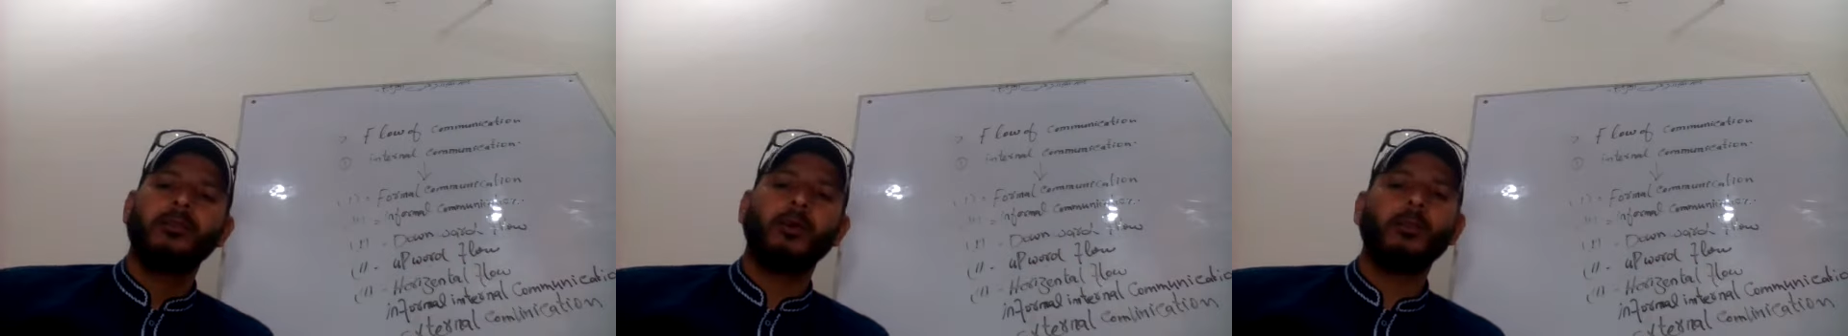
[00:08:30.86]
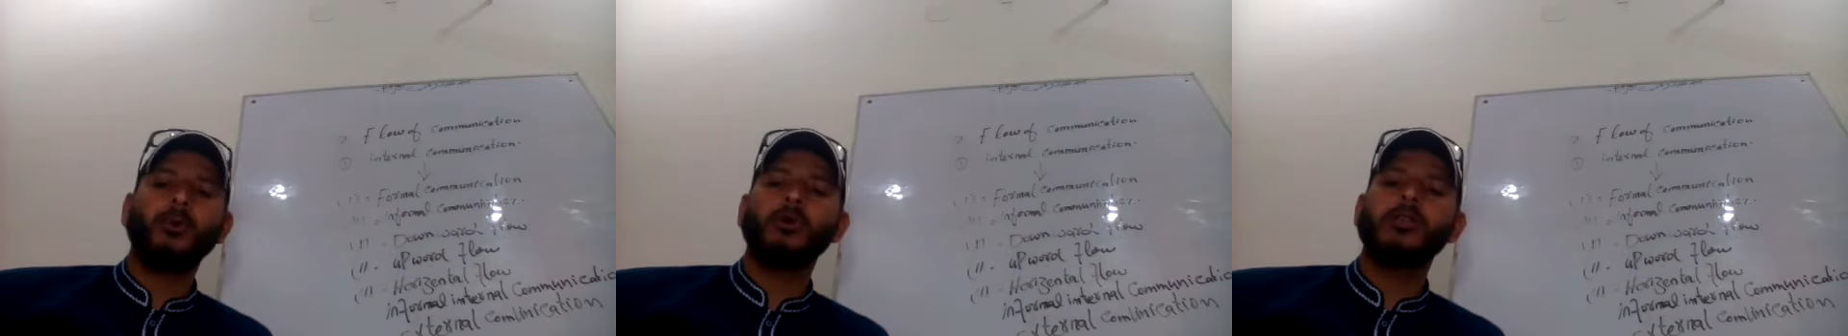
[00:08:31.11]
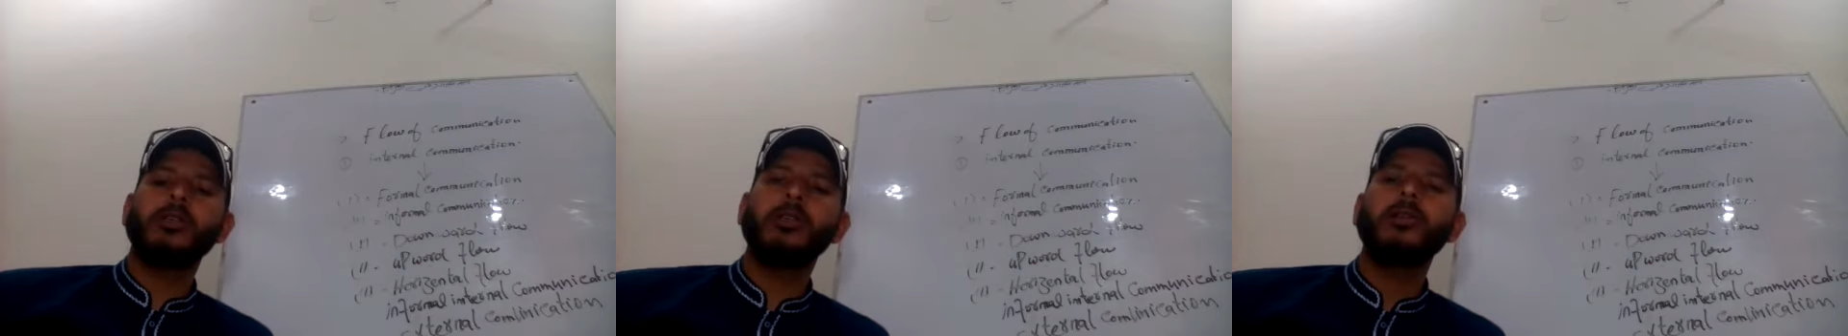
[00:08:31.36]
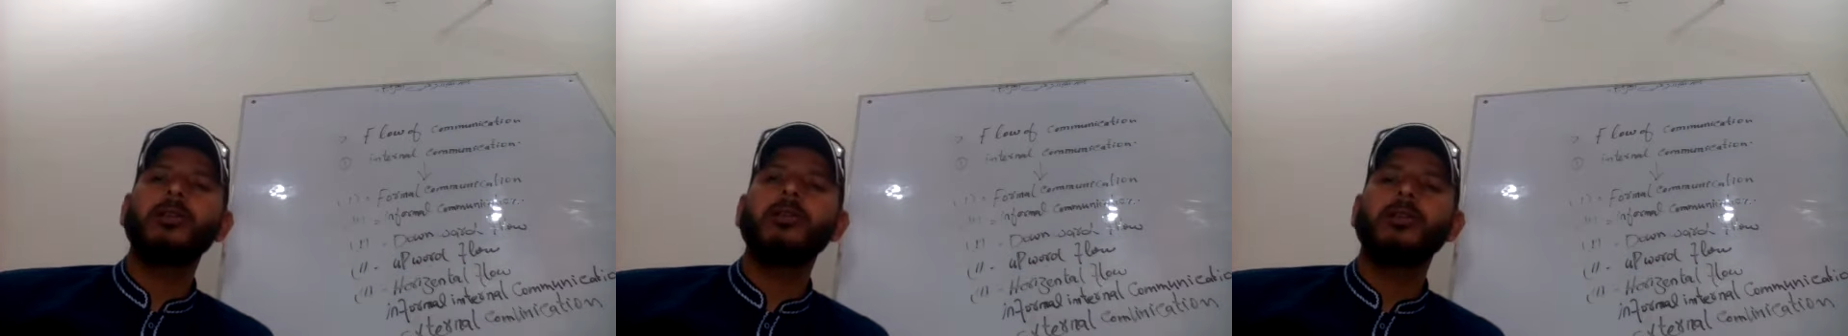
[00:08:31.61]
proposal,
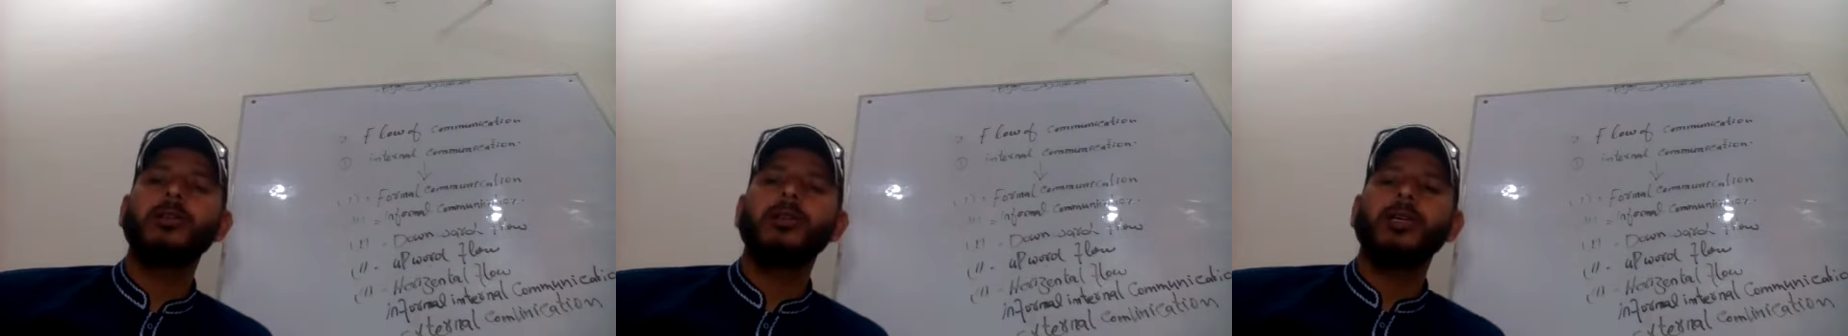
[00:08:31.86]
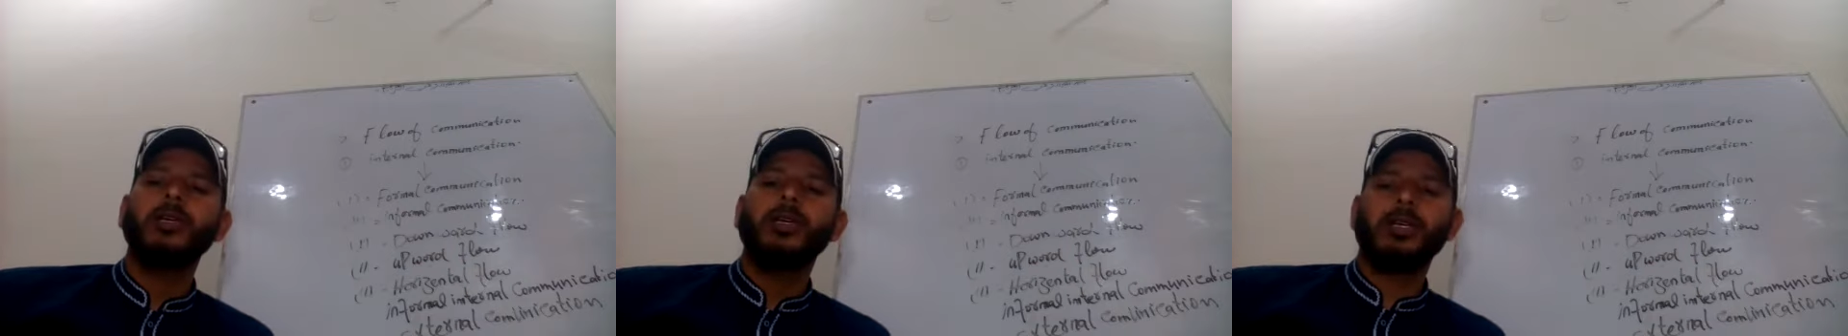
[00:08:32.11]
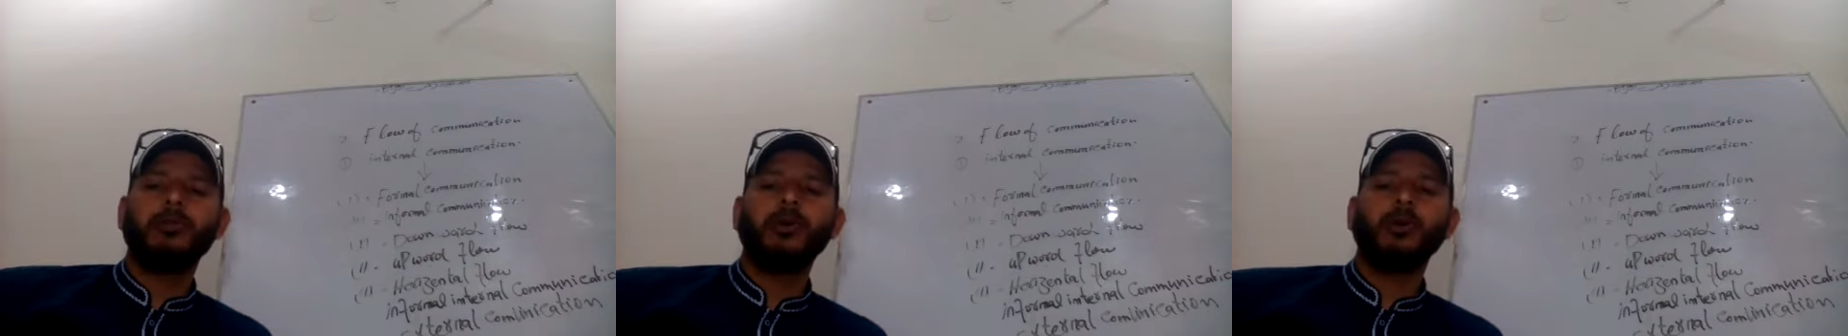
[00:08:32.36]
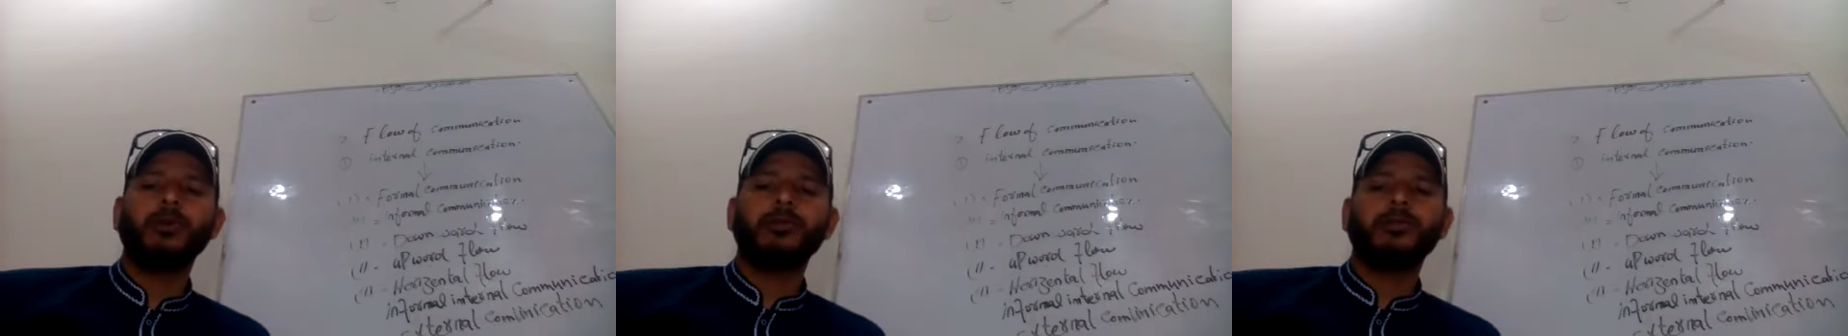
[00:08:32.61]

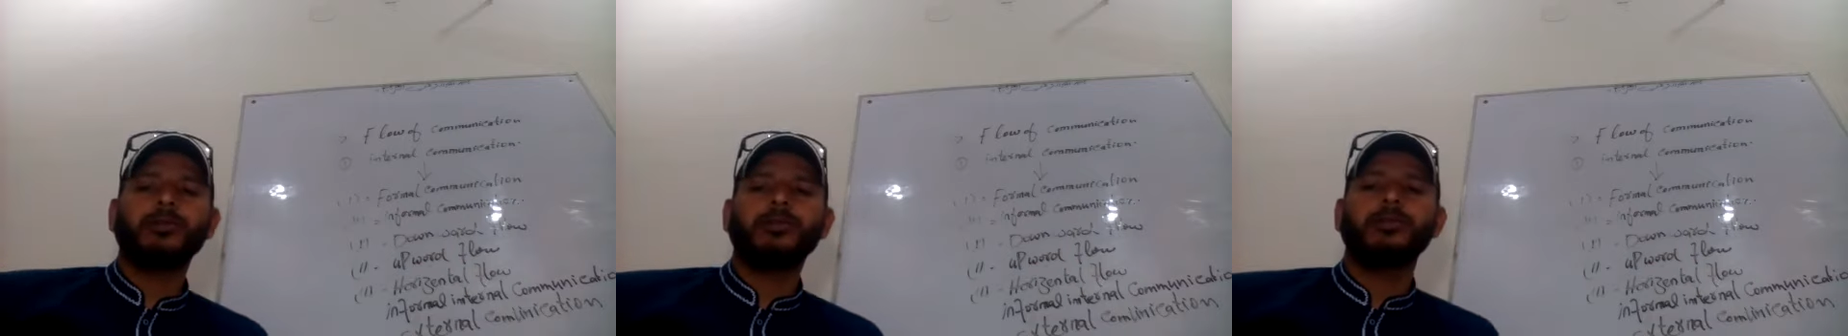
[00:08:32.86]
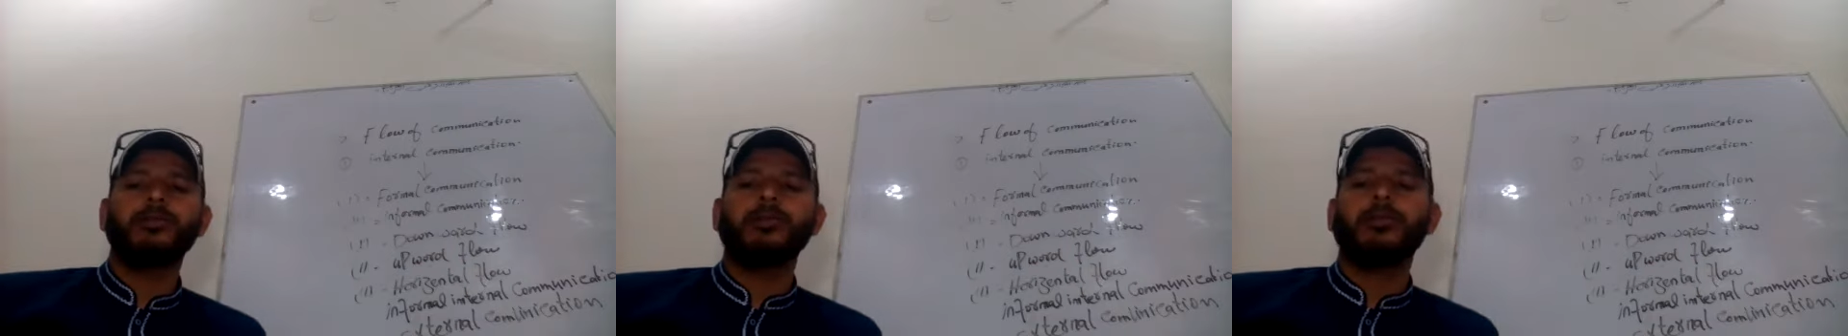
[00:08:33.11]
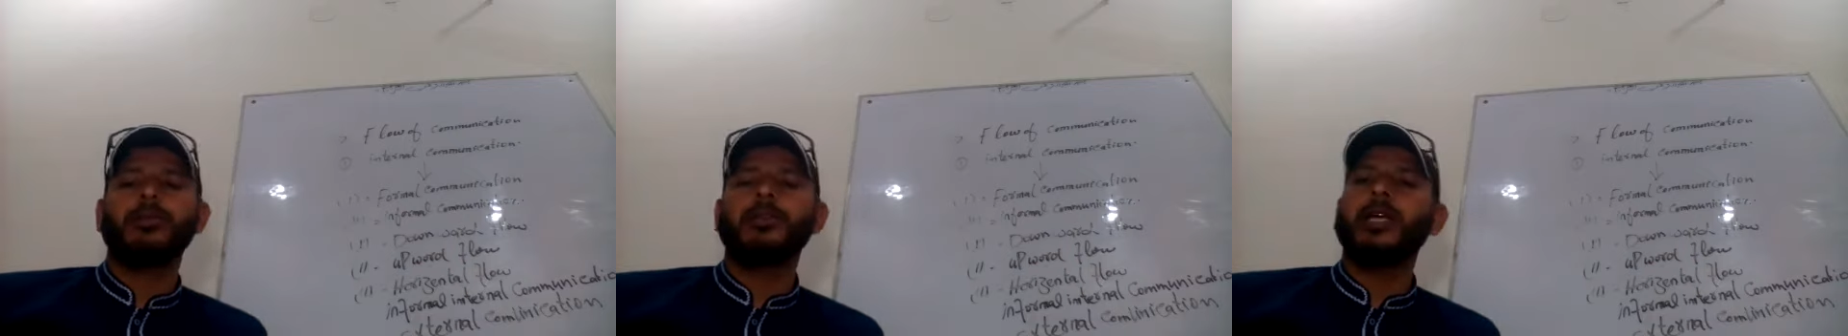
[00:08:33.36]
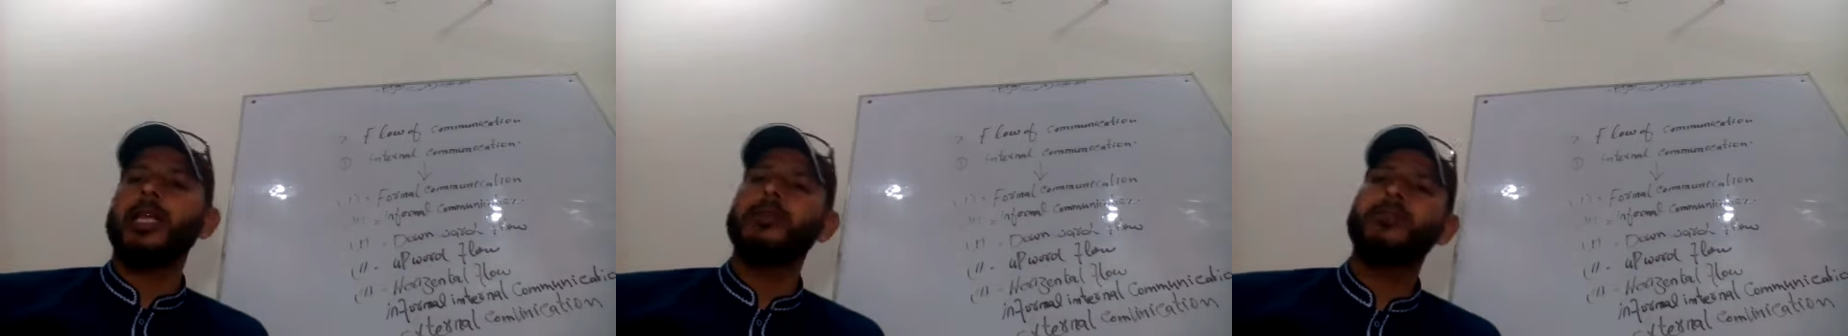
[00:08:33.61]
report,
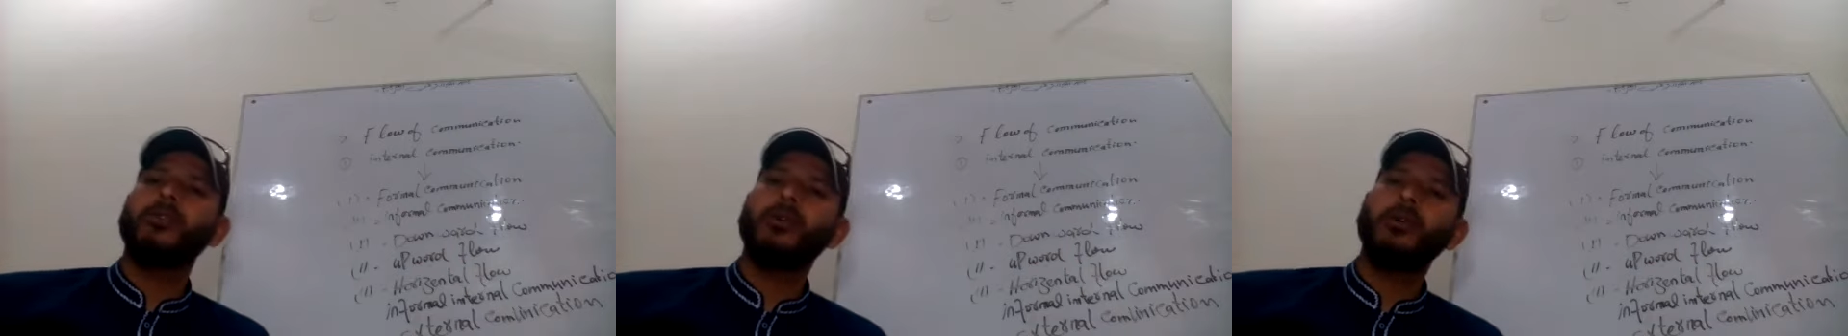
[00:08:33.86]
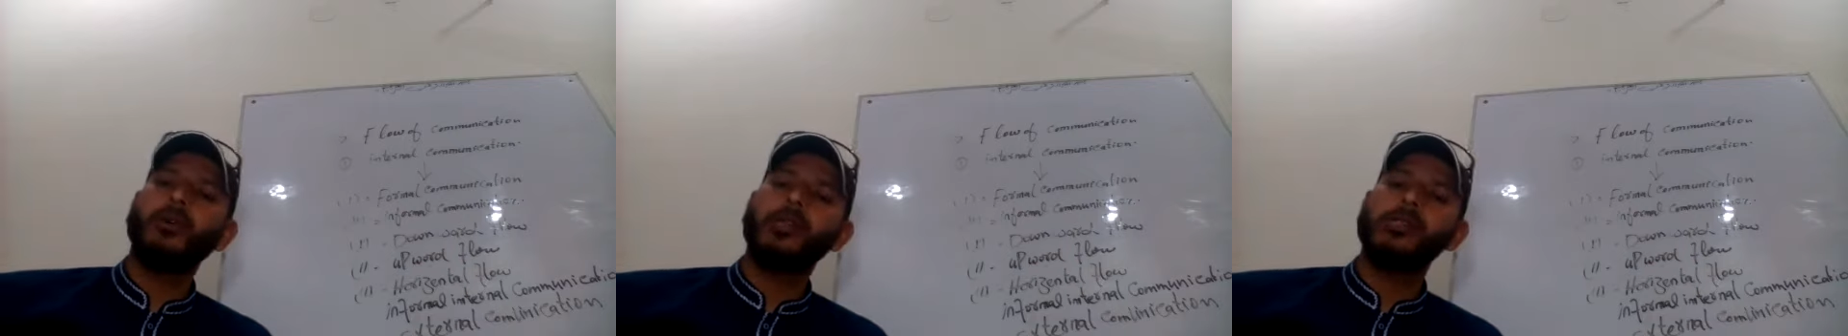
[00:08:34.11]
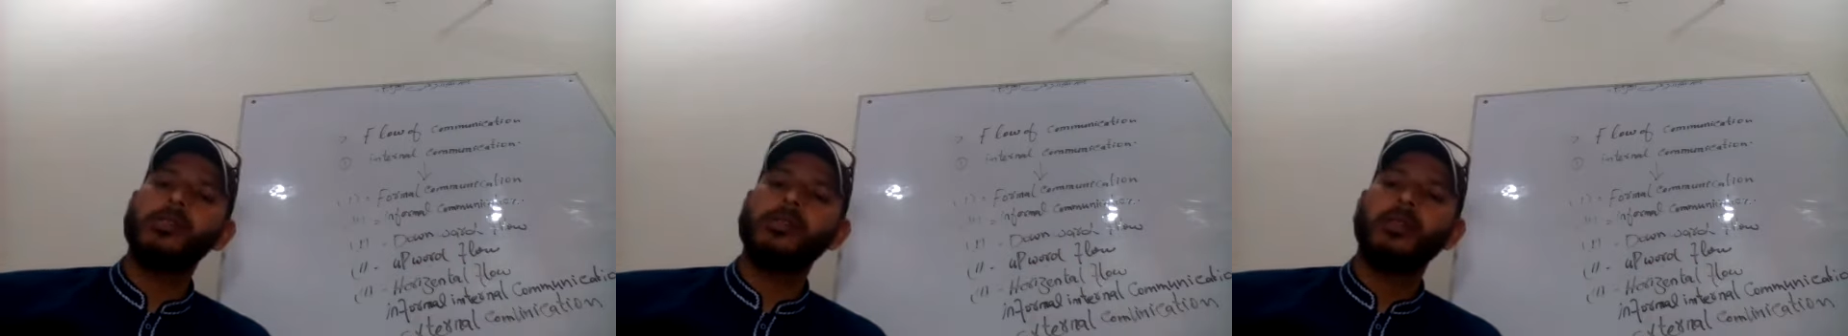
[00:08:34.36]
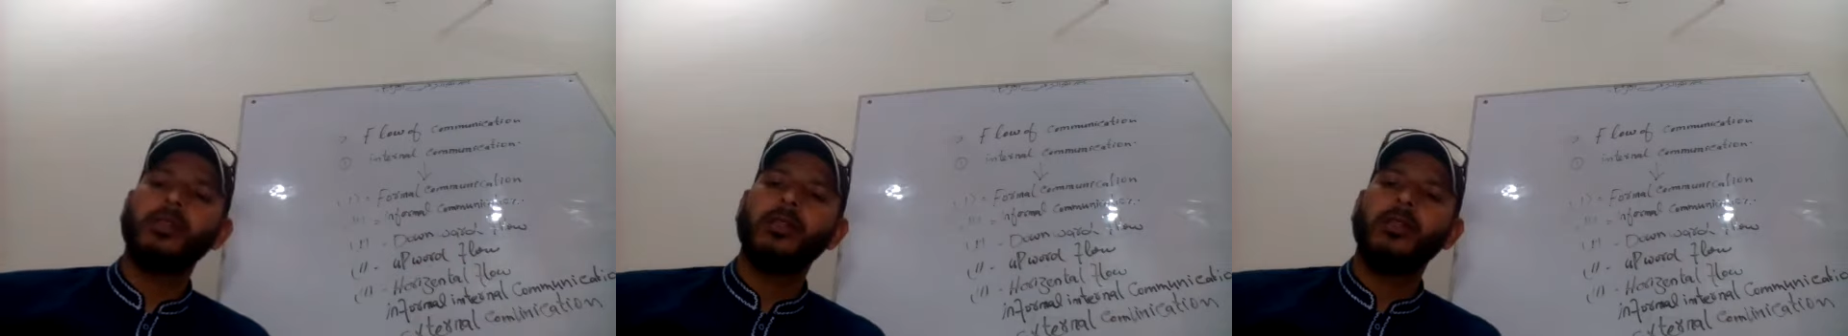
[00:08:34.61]
telephone calls,